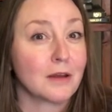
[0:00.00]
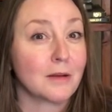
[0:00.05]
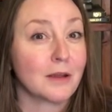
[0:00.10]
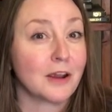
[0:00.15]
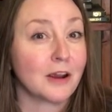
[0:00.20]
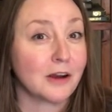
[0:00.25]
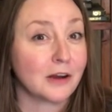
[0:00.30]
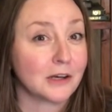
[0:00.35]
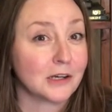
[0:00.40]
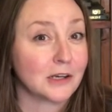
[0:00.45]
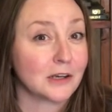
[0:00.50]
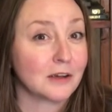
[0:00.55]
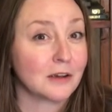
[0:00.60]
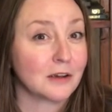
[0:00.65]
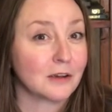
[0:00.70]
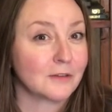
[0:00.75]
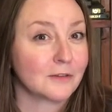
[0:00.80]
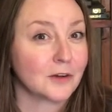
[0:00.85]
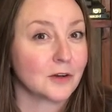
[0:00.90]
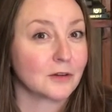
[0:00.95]
area
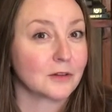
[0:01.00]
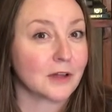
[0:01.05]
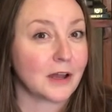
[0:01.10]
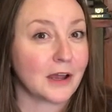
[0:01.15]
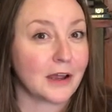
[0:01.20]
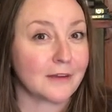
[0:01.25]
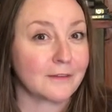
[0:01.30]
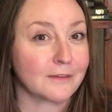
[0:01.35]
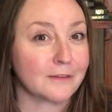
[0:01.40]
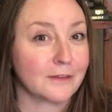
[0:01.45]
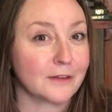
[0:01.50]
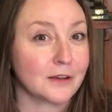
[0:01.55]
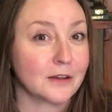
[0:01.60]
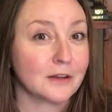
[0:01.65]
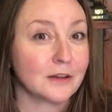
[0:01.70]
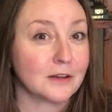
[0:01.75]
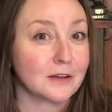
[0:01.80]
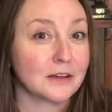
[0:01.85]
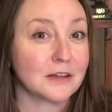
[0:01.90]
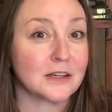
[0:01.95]
of your life
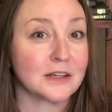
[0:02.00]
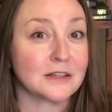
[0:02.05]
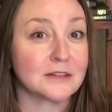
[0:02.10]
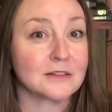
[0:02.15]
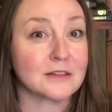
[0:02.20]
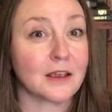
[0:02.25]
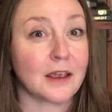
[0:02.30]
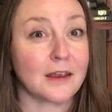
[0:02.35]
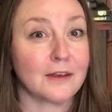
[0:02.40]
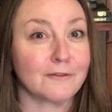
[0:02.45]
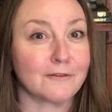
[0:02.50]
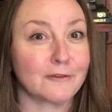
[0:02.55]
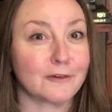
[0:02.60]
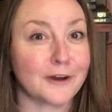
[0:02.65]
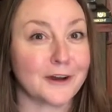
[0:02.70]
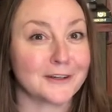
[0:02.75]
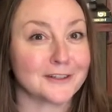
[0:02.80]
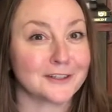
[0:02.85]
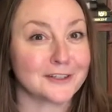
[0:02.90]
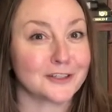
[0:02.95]
needs a
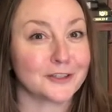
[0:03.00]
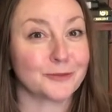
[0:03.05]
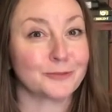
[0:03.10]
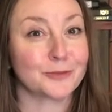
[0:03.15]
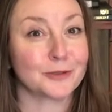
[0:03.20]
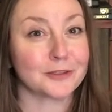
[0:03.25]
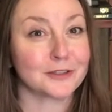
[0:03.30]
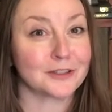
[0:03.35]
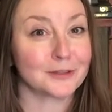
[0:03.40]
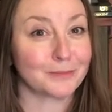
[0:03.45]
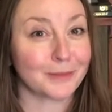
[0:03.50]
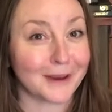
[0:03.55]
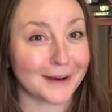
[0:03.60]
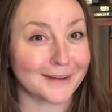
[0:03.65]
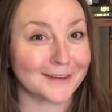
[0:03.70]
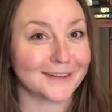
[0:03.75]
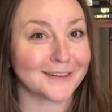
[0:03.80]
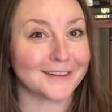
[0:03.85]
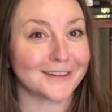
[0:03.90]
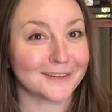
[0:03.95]
fresh
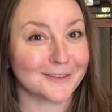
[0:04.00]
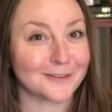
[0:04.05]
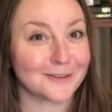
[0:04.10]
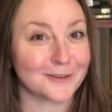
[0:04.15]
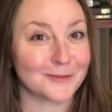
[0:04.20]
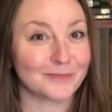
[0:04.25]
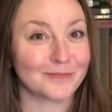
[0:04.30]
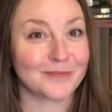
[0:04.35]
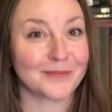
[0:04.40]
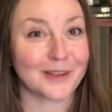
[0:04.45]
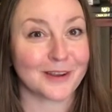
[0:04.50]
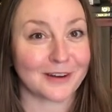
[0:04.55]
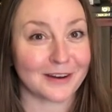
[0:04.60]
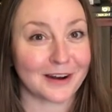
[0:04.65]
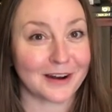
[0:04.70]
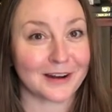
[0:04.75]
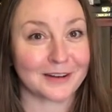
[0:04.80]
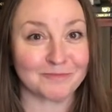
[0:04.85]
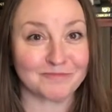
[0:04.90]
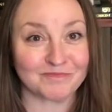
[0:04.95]
perspective. All
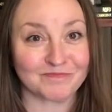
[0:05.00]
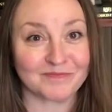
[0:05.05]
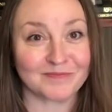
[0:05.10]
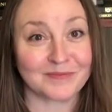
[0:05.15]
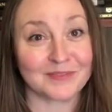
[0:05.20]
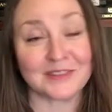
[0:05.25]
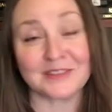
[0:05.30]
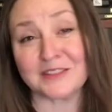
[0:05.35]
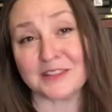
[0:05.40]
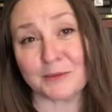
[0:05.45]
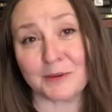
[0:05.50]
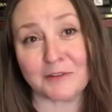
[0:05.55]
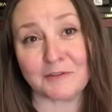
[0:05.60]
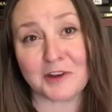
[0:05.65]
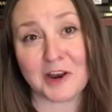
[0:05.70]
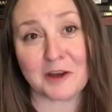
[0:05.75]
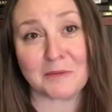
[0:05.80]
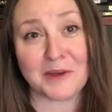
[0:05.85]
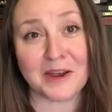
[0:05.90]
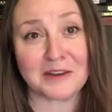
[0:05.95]
right. Some of
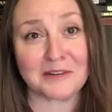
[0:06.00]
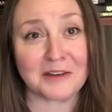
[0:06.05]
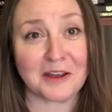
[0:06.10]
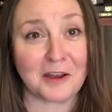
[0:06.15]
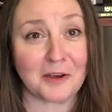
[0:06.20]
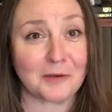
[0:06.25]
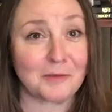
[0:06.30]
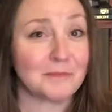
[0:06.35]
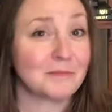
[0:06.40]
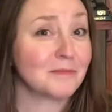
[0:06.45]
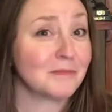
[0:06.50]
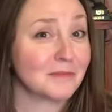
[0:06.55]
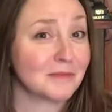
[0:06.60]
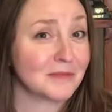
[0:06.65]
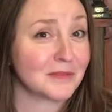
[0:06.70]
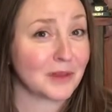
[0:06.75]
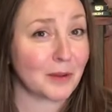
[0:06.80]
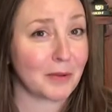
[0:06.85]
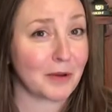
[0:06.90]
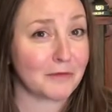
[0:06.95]
y'all might know,
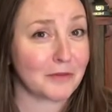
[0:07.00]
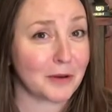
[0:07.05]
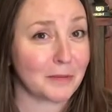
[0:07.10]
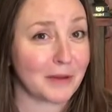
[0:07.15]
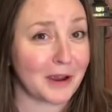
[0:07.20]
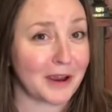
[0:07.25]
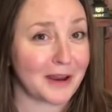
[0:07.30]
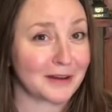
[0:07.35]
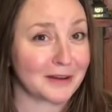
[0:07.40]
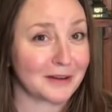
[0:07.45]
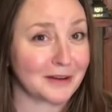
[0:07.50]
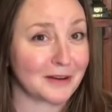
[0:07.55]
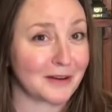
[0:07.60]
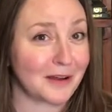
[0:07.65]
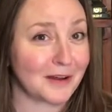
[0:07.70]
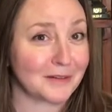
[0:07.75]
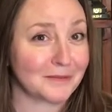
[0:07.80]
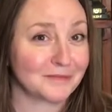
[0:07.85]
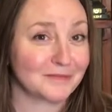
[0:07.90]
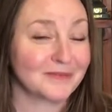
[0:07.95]
some of you might
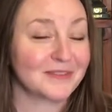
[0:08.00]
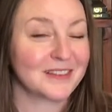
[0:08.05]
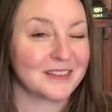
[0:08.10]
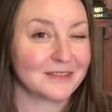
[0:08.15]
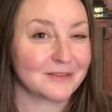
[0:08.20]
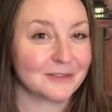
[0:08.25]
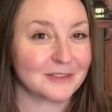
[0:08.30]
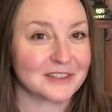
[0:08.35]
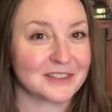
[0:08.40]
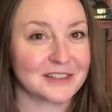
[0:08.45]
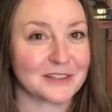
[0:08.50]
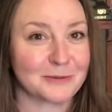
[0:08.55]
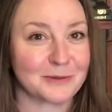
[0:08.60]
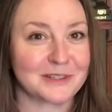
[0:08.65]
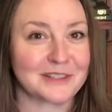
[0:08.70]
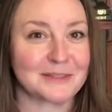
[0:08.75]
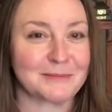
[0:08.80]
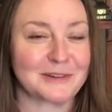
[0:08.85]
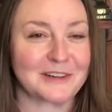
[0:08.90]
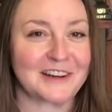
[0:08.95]
not. We'll see
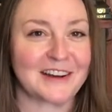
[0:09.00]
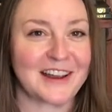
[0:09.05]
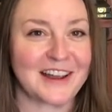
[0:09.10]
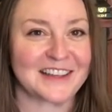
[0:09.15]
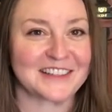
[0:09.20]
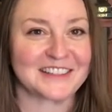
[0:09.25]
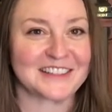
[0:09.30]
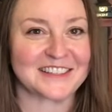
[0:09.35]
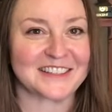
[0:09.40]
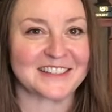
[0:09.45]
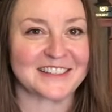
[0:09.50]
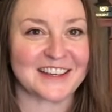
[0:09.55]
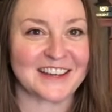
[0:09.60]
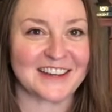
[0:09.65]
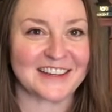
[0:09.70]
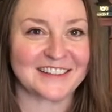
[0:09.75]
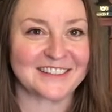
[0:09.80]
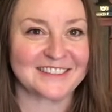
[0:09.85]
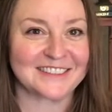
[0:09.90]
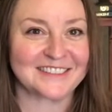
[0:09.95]
what Spirit has to say.